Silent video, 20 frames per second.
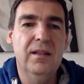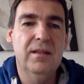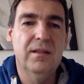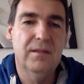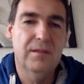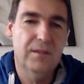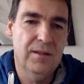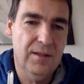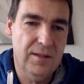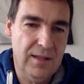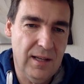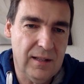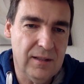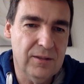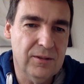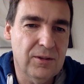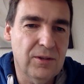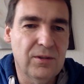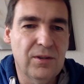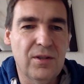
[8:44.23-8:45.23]
The
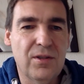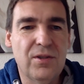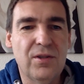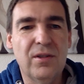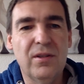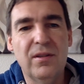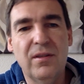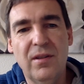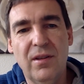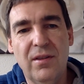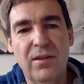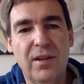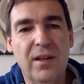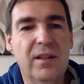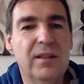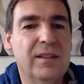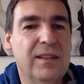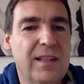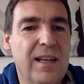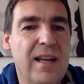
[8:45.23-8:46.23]
second condition, the
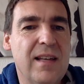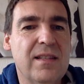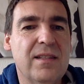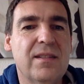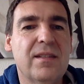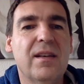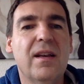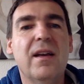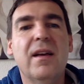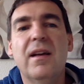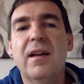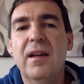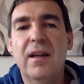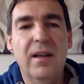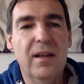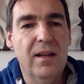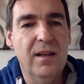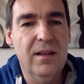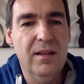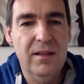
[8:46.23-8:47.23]
third, yes,
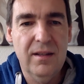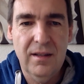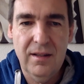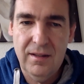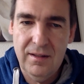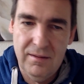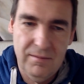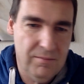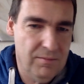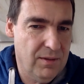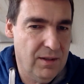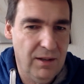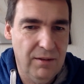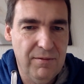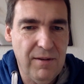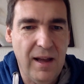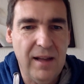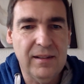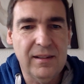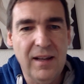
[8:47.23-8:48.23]
the
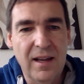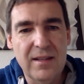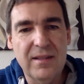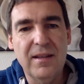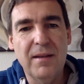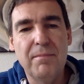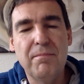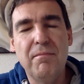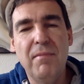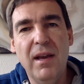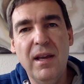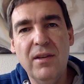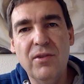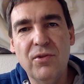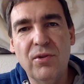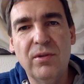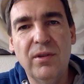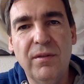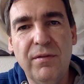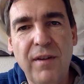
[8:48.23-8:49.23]
event has a
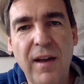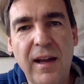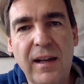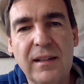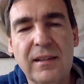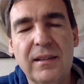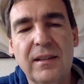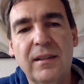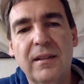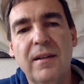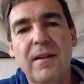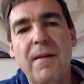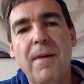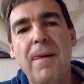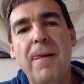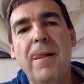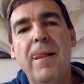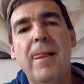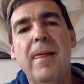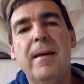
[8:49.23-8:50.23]
major effect.
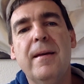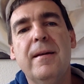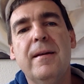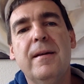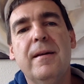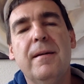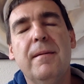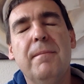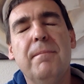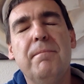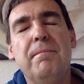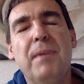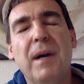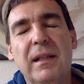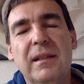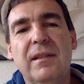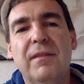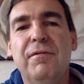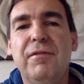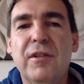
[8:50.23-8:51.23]

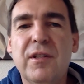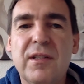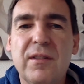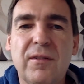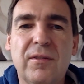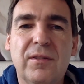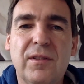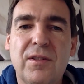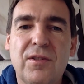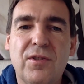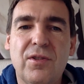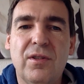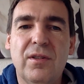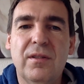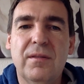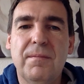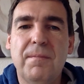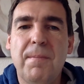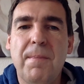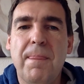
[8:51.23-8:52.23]
But the first
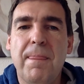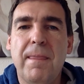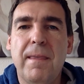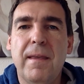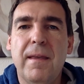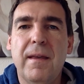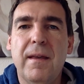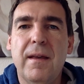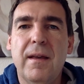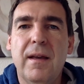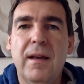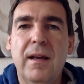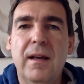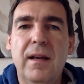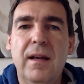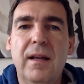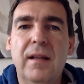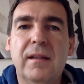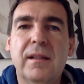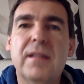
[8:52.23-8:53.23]
condition,
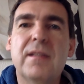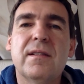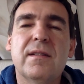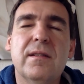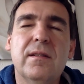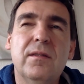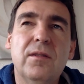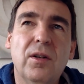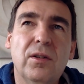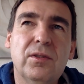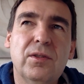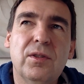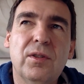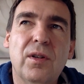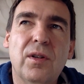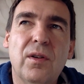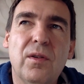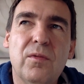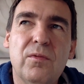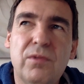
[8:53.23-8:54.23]
it is not
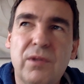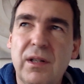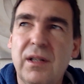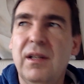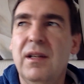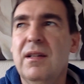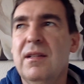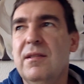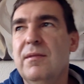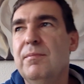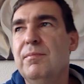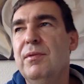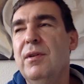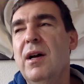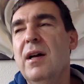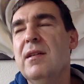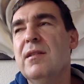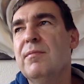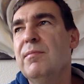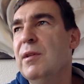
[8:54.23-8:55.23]
really a
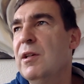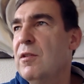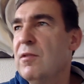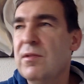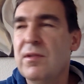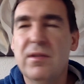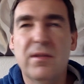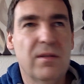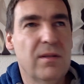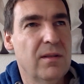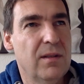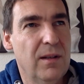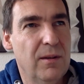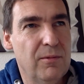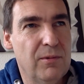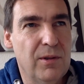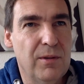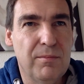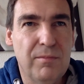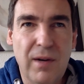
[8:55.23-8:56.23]
surprise, because there
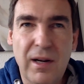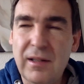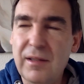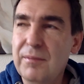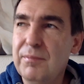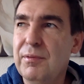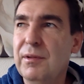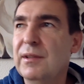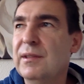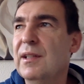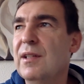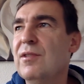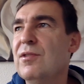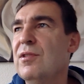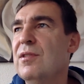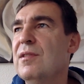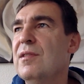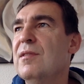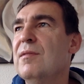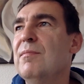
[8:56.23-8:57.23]
were many
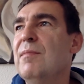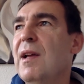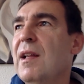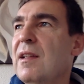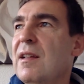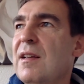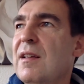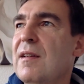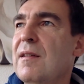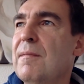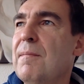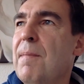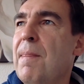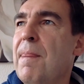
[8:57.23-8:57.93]
predictions, many